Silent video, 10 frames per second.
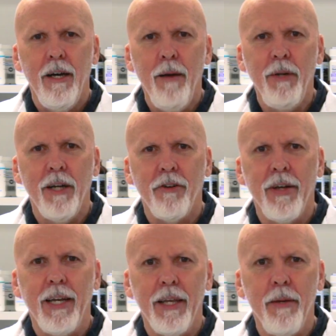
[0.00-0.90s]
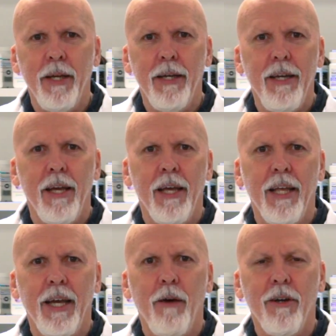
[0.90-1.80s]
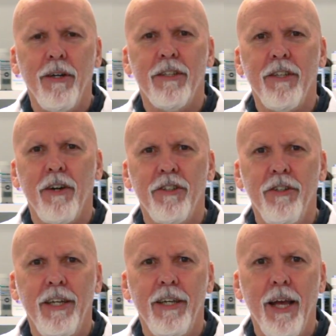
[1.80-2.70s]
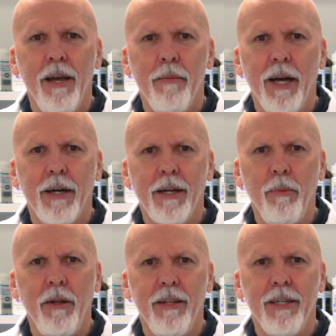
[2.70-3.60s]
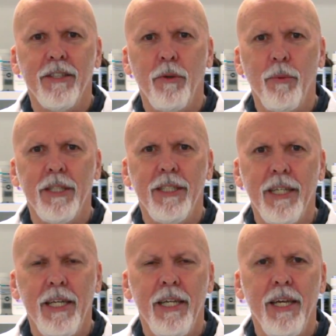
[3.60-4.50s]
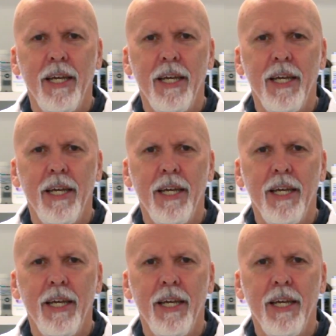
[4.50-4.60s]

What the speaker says: I'm Dr. Ed Lieben, and I wanted to talk to you today about a couple of things that we see